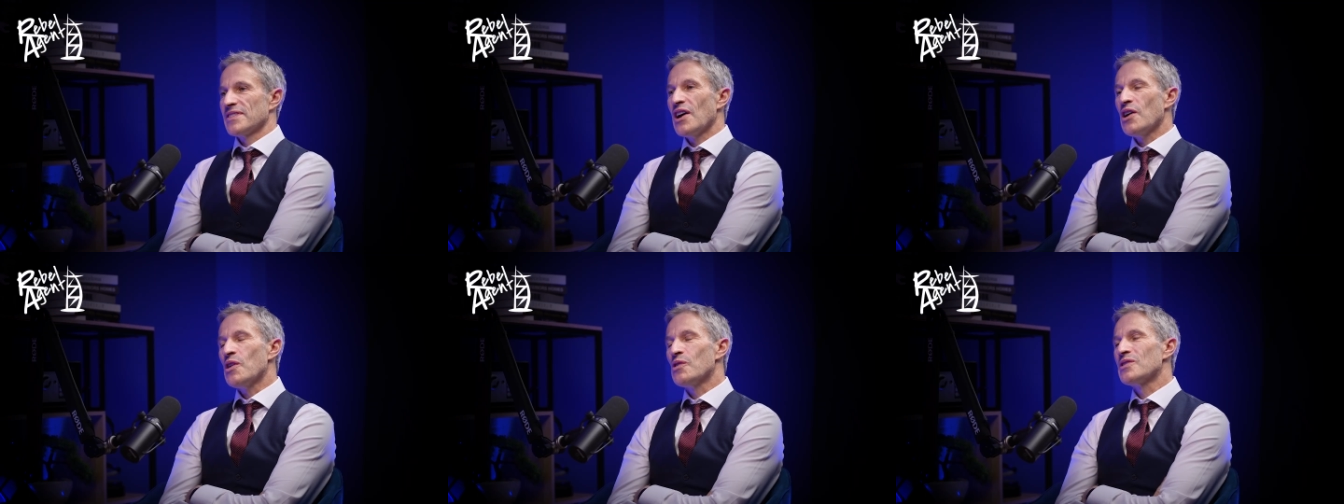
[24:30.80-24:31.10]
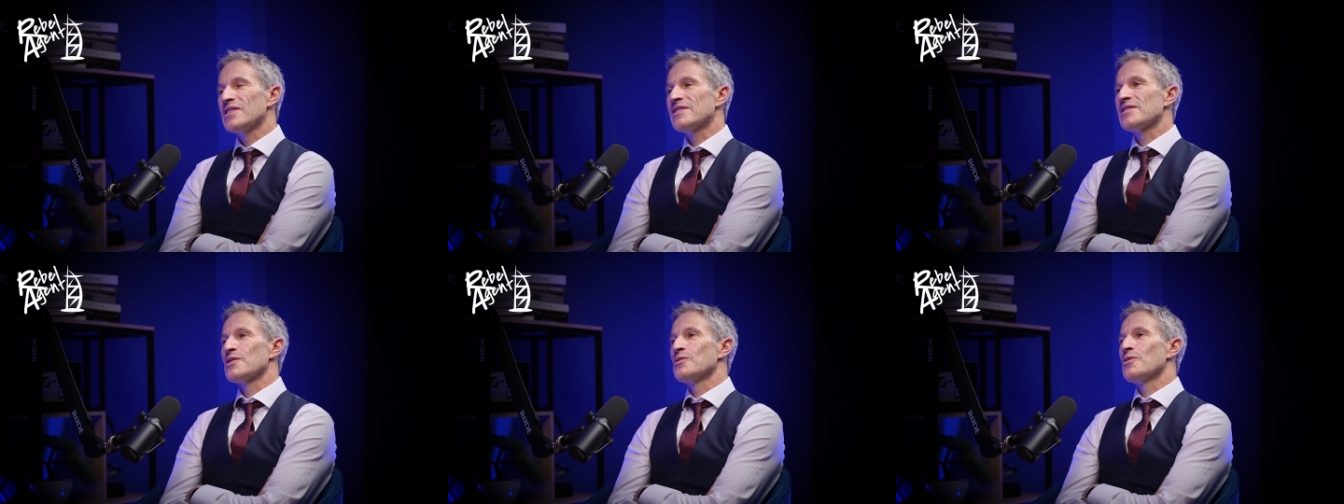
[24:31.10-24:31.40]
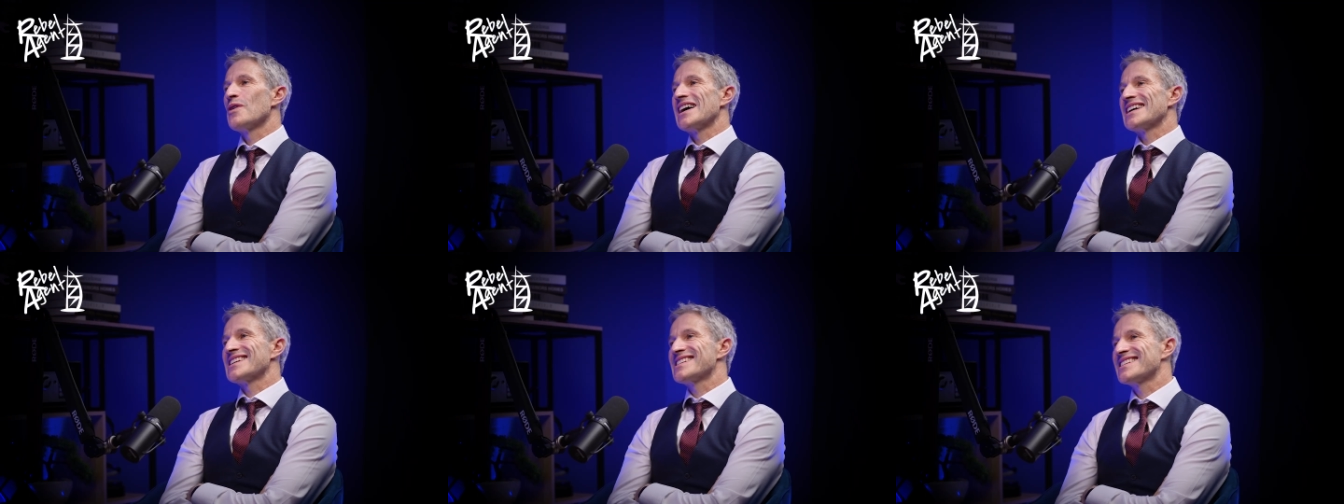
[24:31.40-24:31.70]
The whole of the
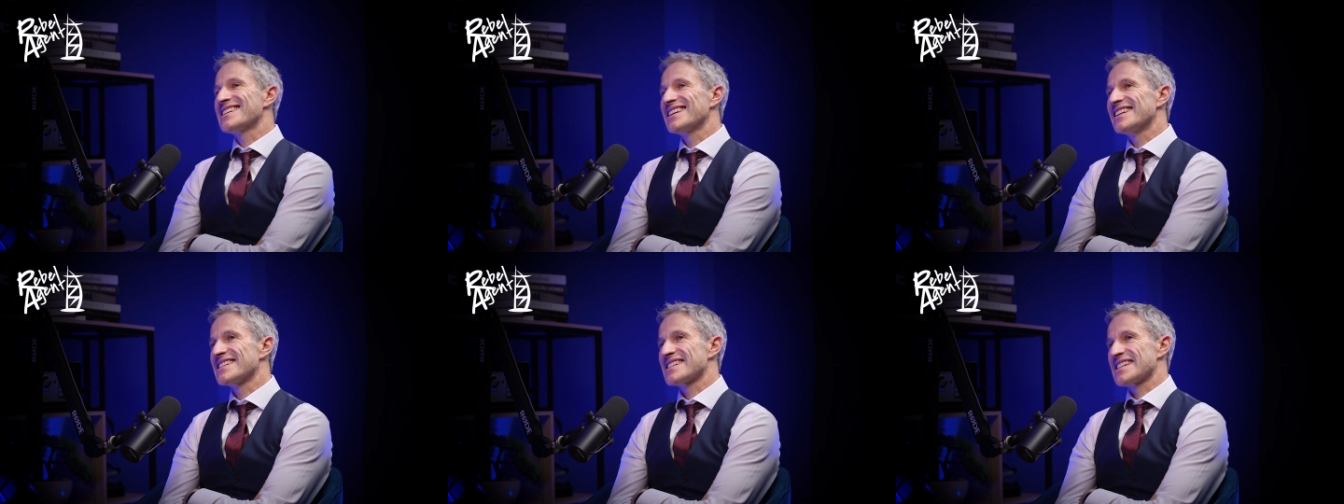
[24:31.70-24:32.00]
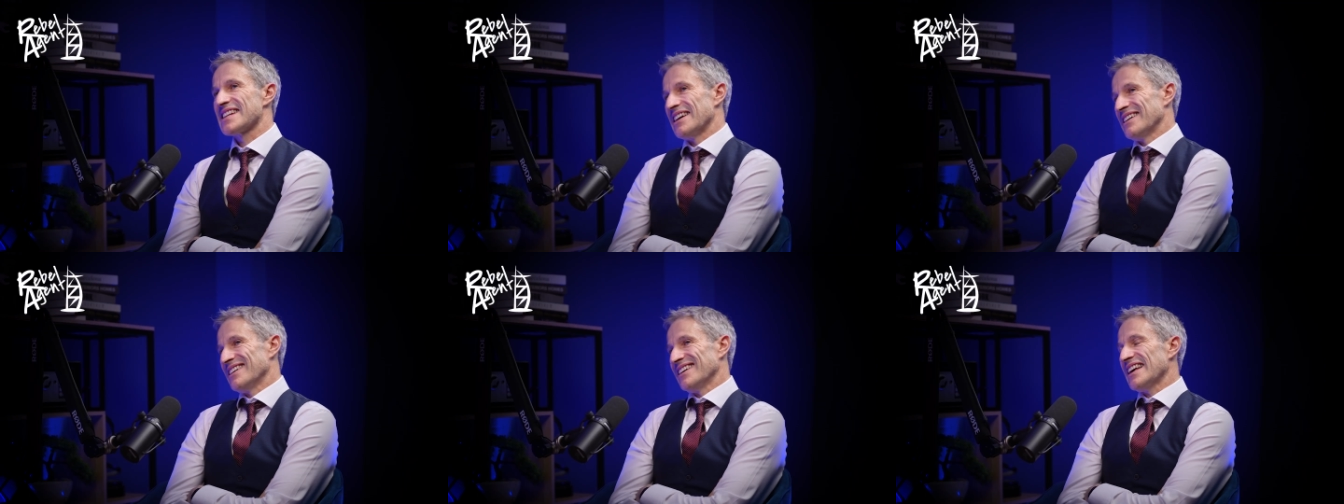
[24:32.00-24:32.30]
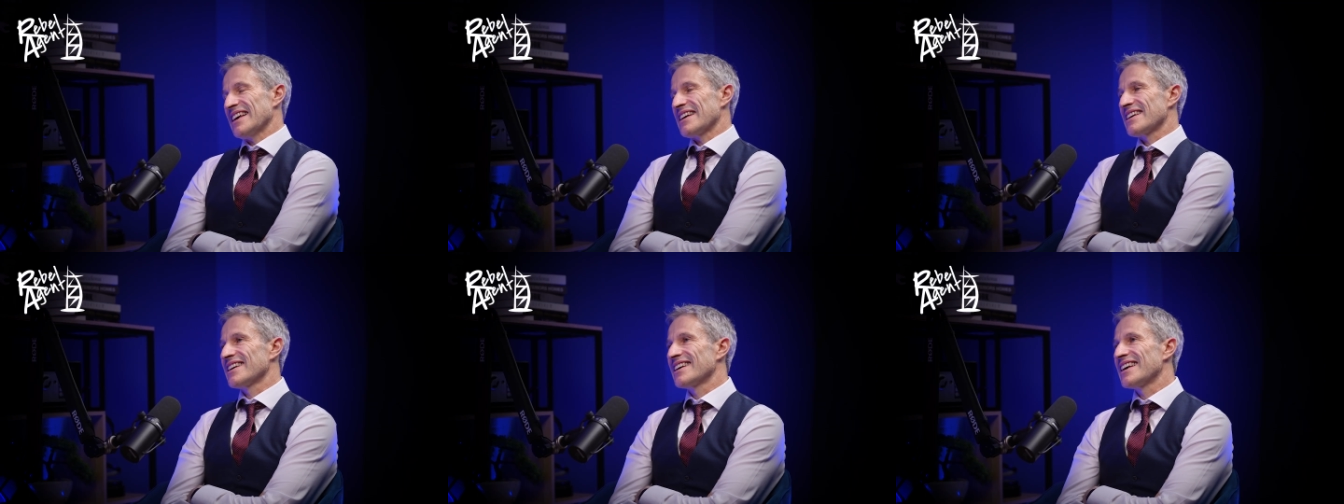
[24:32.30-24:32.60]
West is
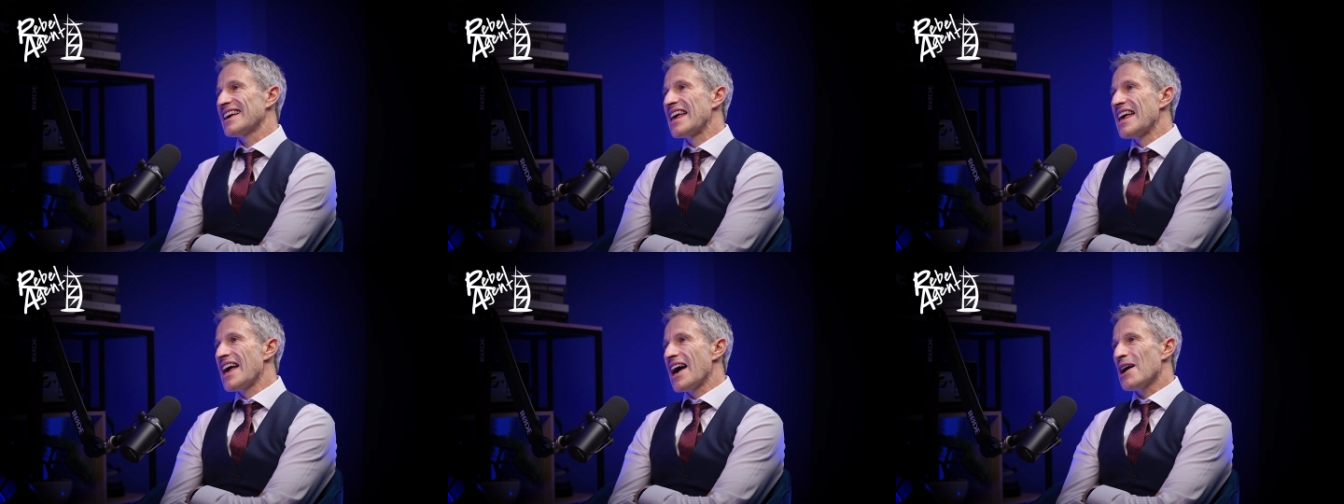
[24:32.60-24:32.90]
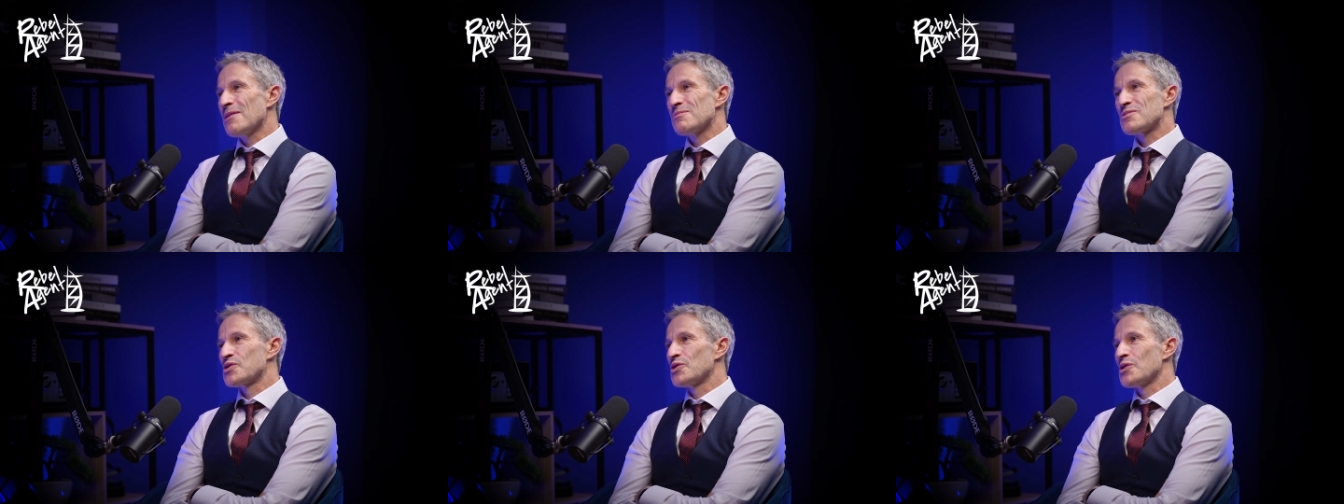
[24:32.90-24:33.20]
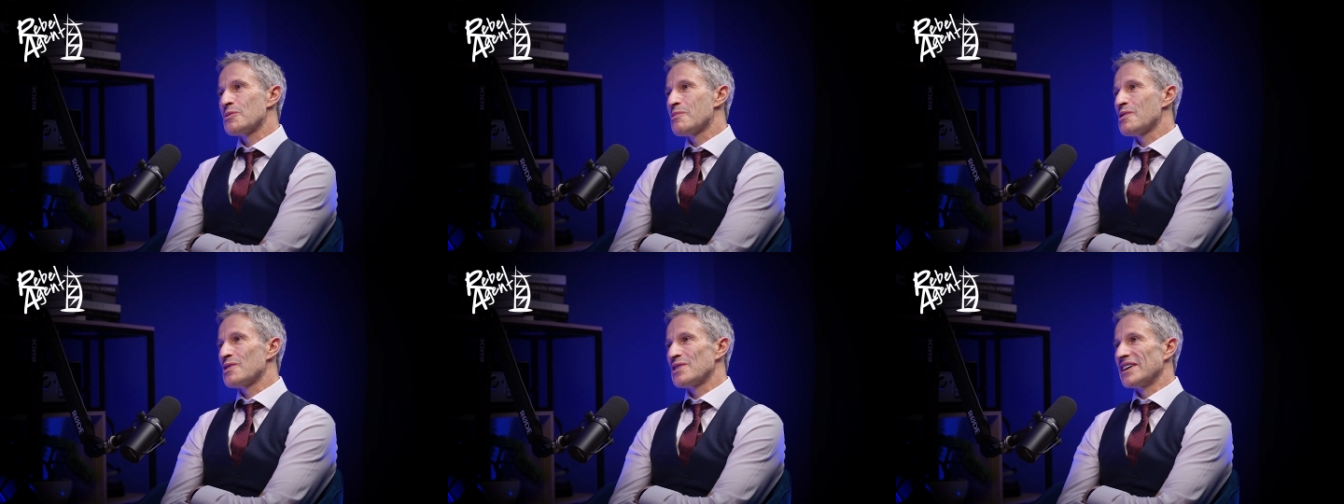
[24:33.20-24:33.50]
up
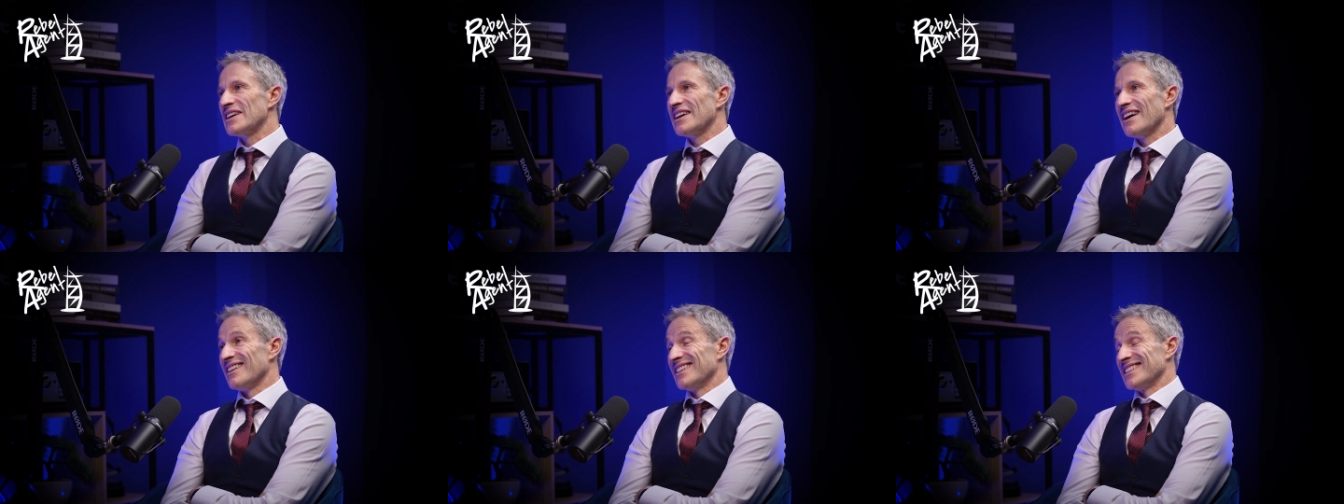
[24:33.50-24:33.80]
to a point.